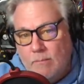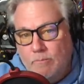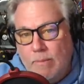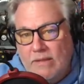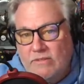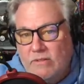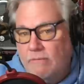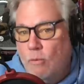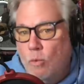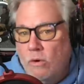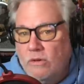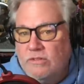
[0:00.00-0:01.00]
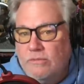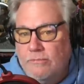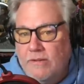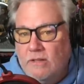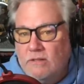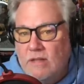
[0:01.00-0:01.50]
Best of the Worst
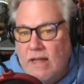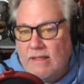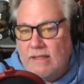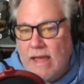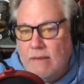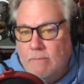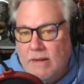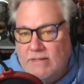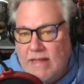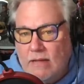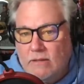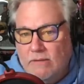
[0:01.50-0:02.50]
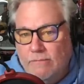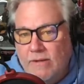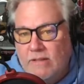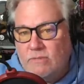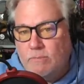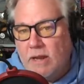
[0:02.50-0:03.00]
feels like that mentality
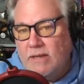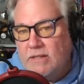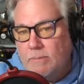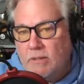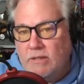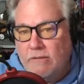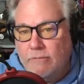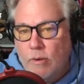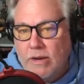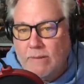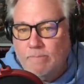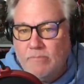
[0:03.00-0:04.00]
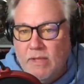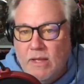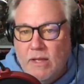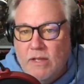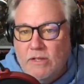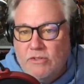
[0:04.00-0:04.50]
fits, but I typically avoid it.
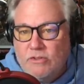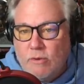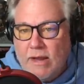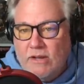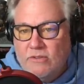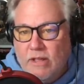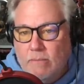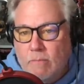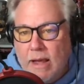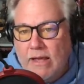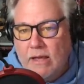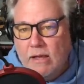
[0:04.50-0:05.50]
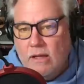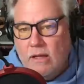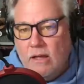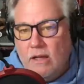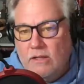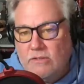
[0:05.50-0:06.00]
Strange that Mike
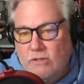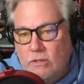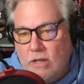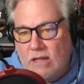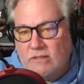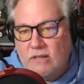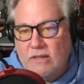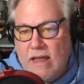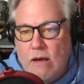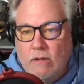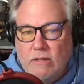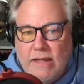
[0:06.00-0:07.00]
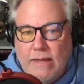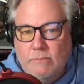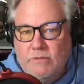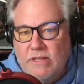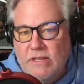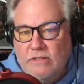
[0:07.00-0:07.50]
Stoklasa now
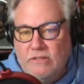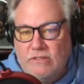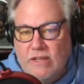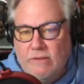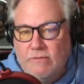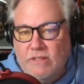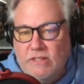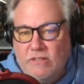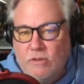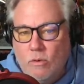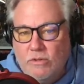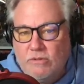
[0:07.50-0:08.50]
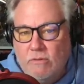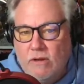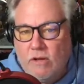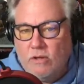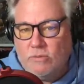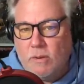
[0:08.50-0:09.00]
claims he is sick of the discourse
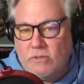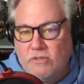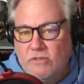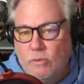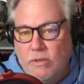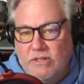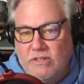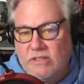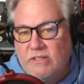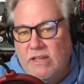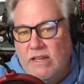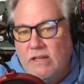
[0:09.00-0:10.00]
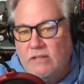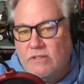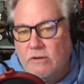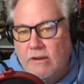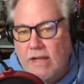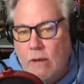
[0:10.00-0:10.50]
around Ghostbusters 2016,
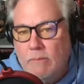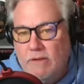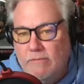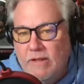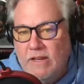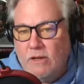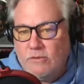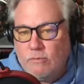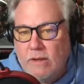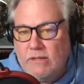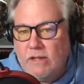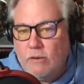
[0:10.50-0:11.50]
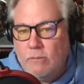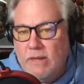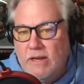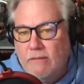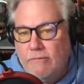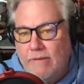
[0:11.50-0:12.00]
considering how many videos Red Letter
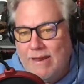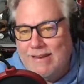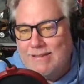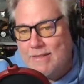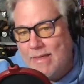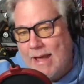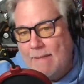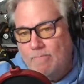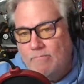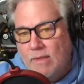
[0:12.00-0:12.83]
Media fed into that.